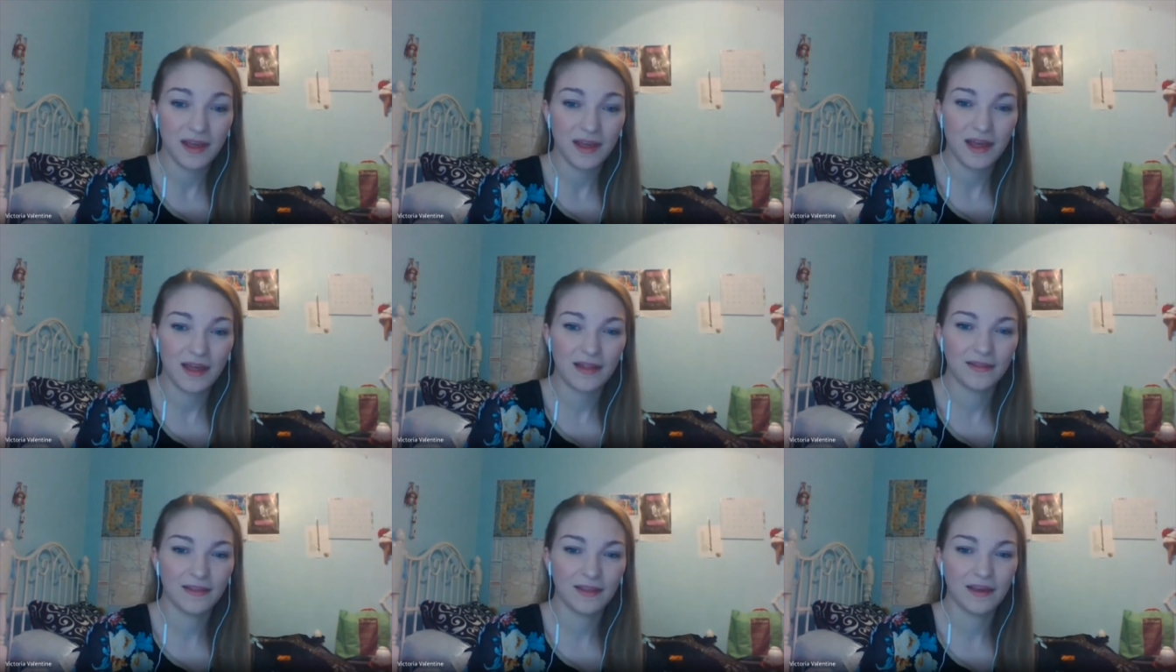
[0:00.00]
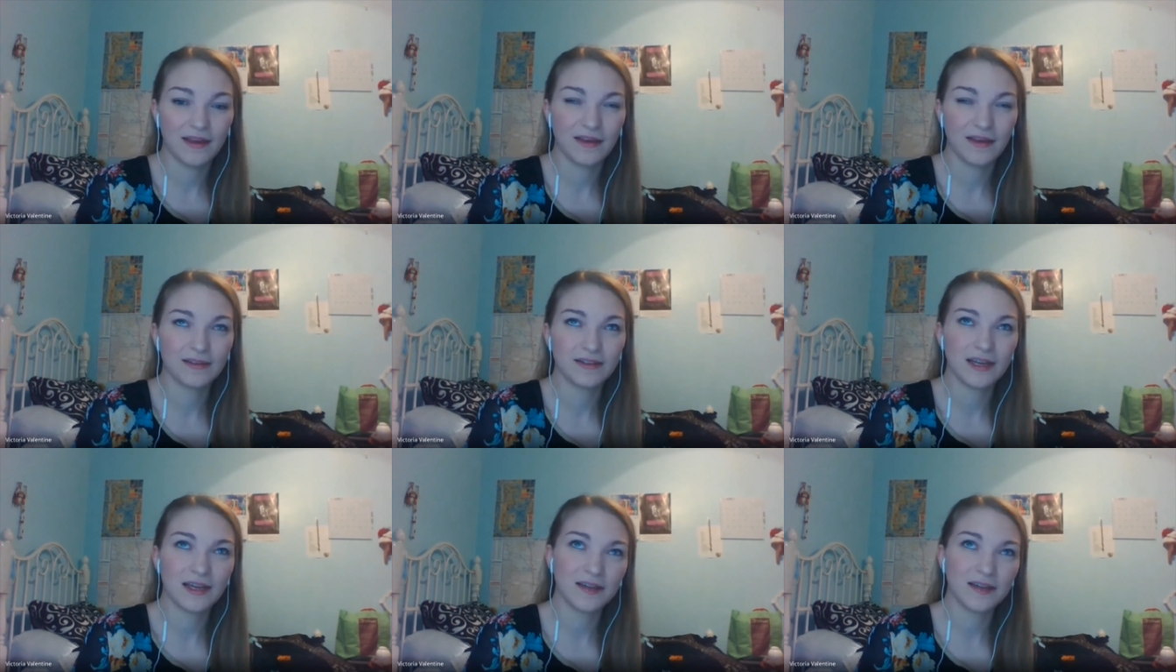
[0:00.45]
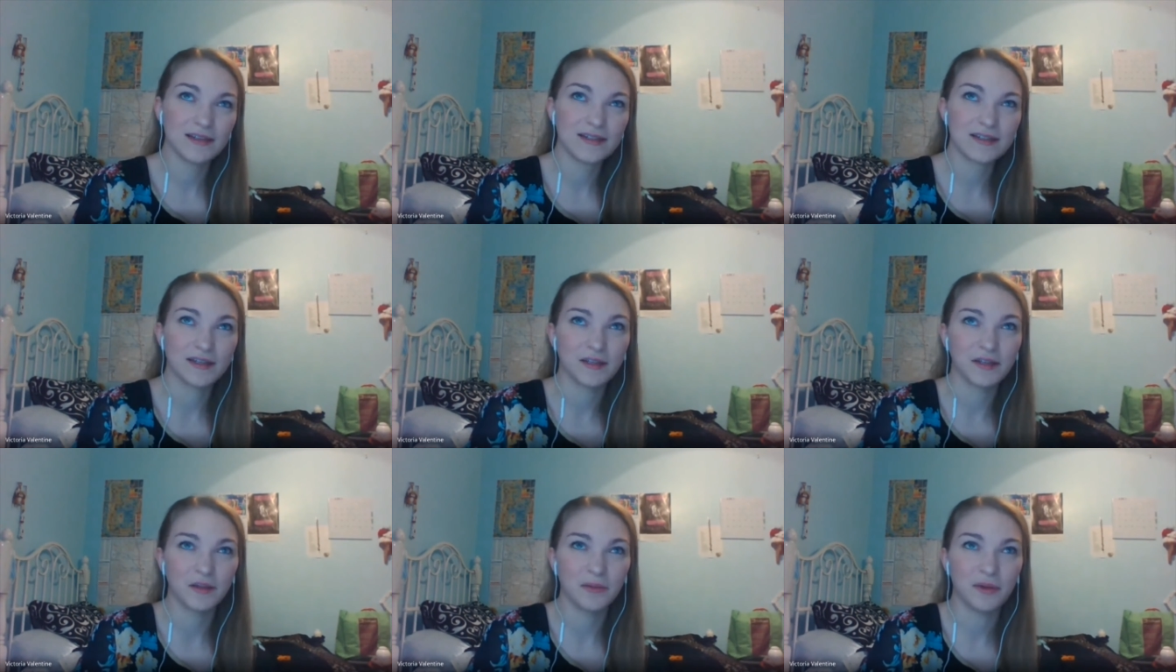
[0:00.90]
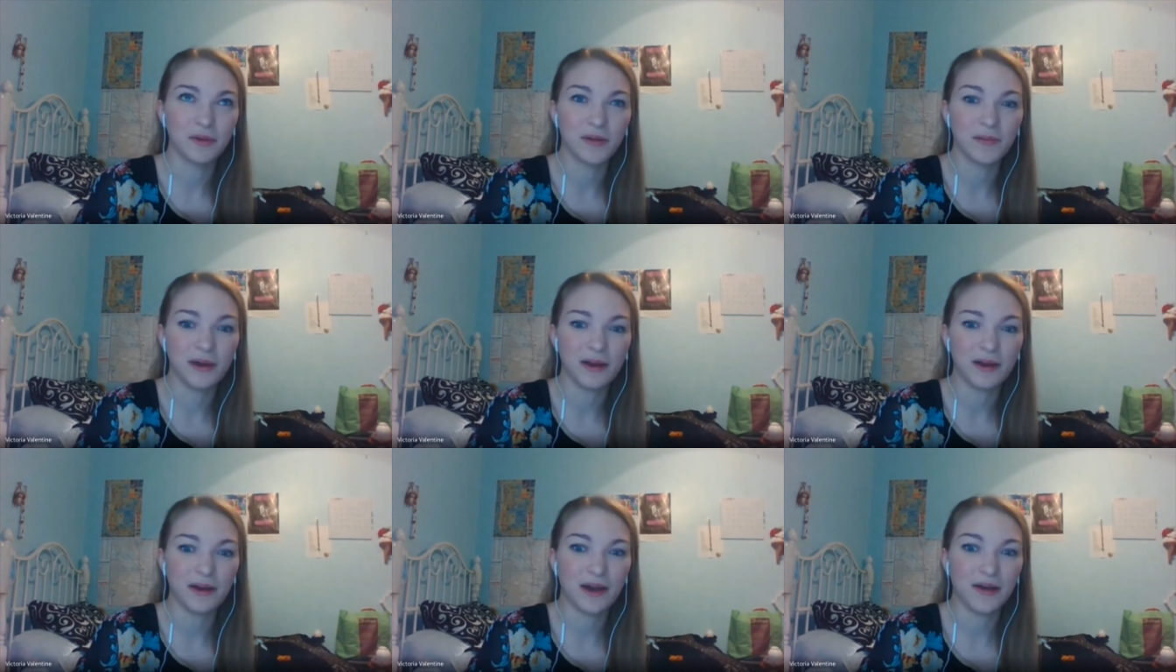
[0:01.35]
and like tell us a little bit
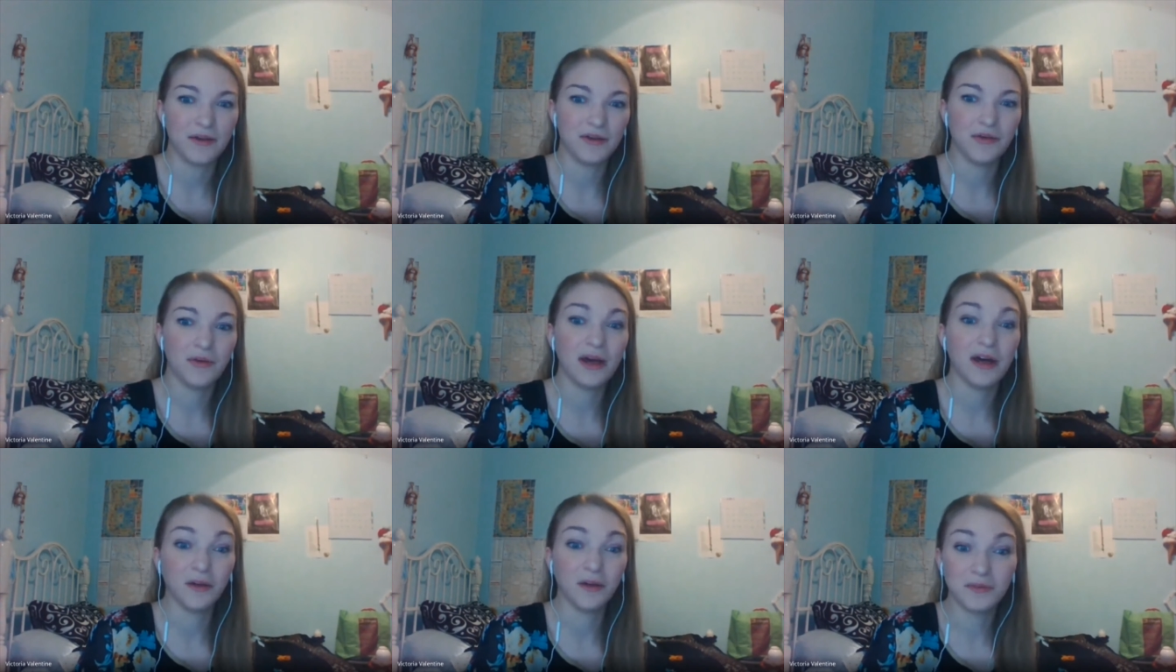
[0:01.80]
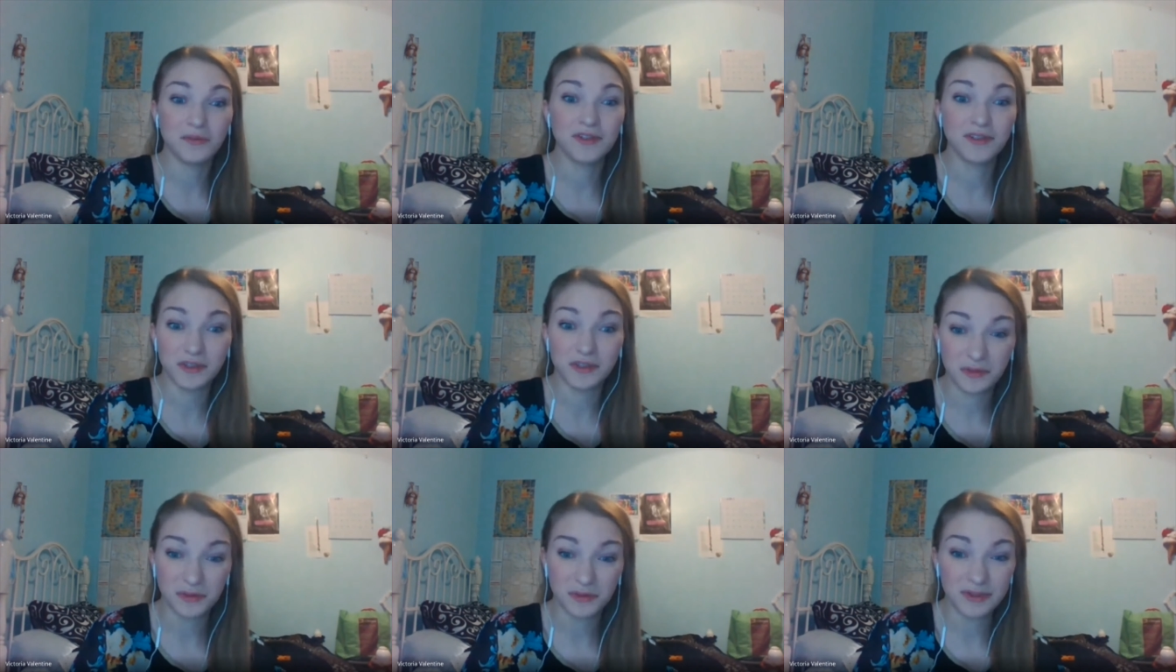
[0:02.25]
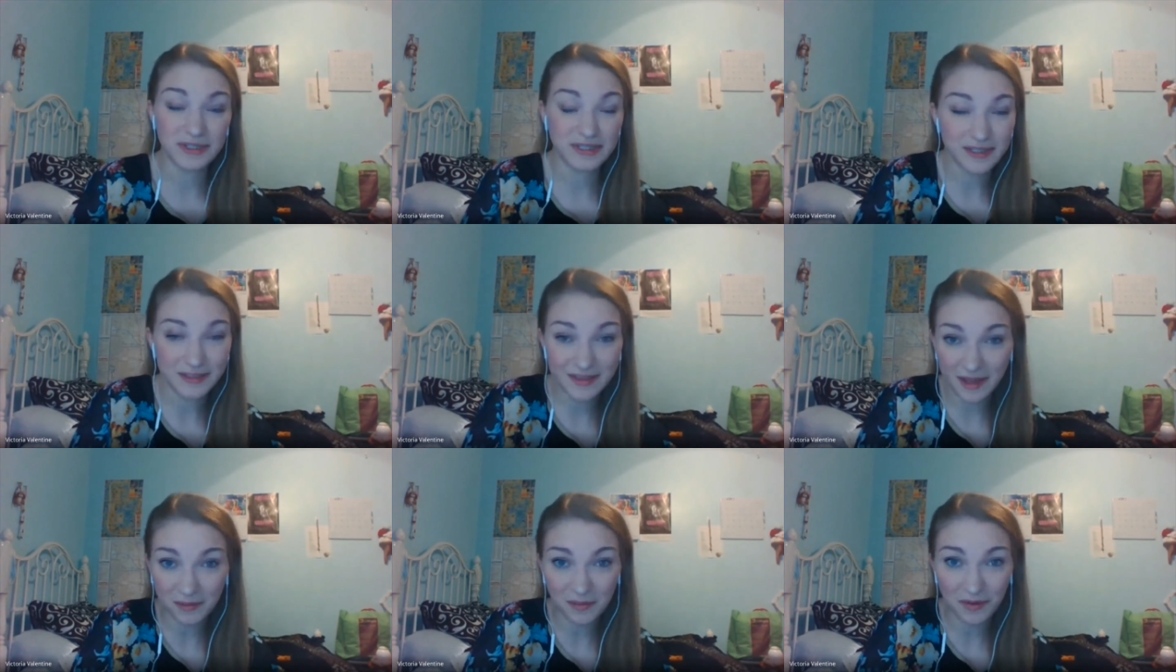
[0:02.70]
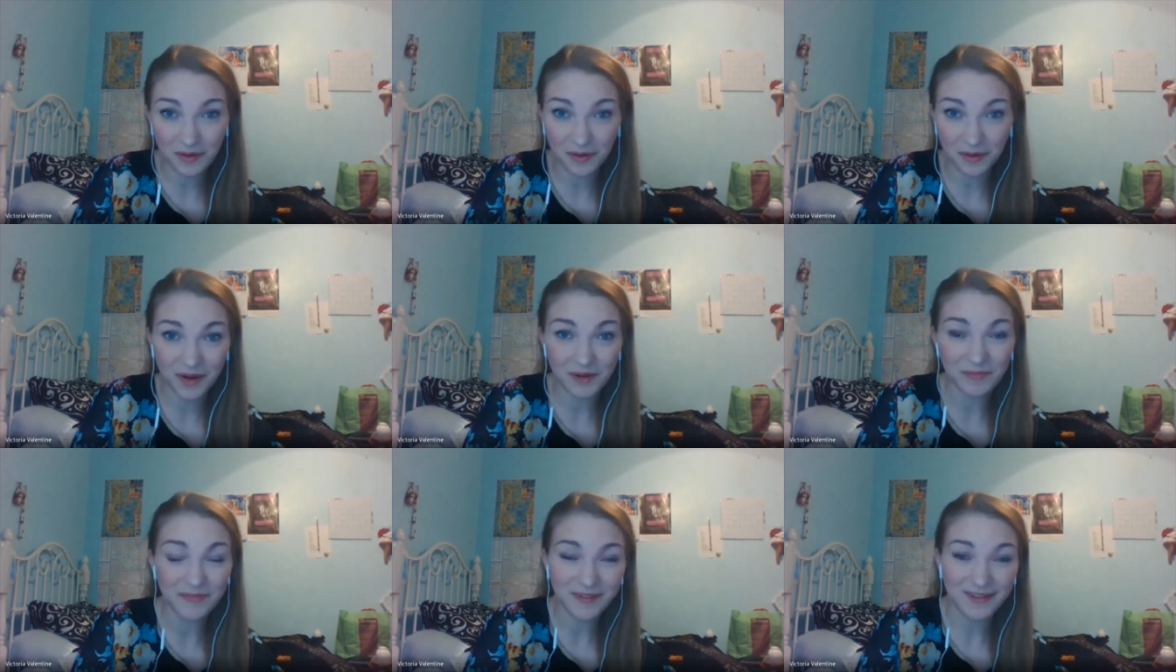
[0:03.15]
about how you helped students in that
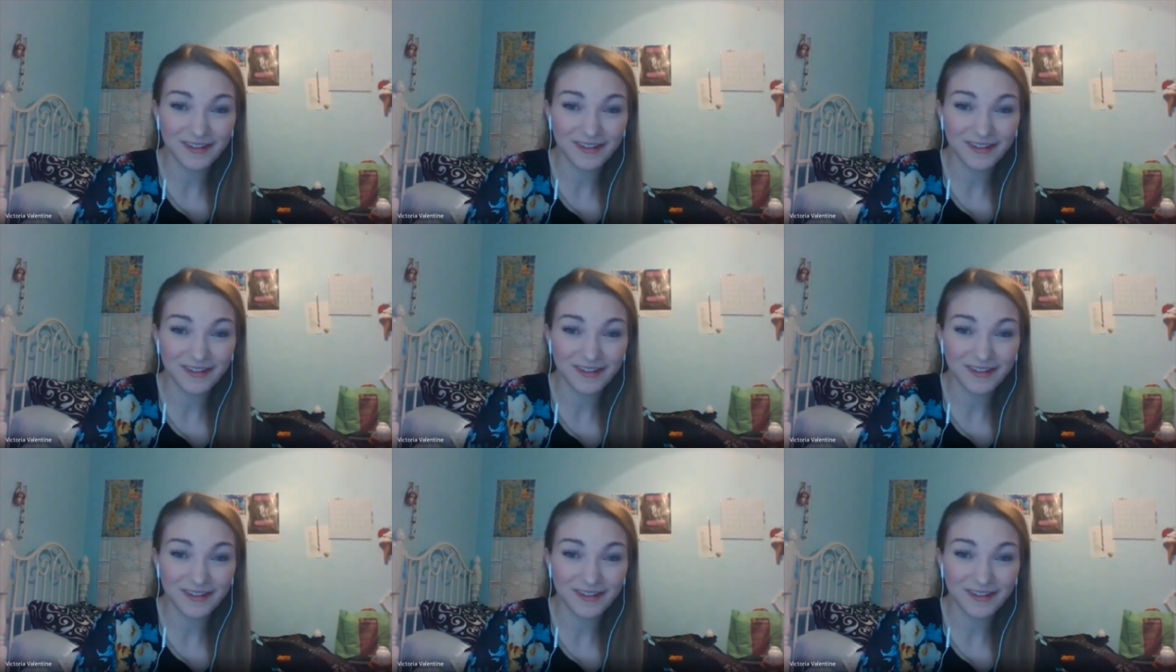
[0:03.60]
program?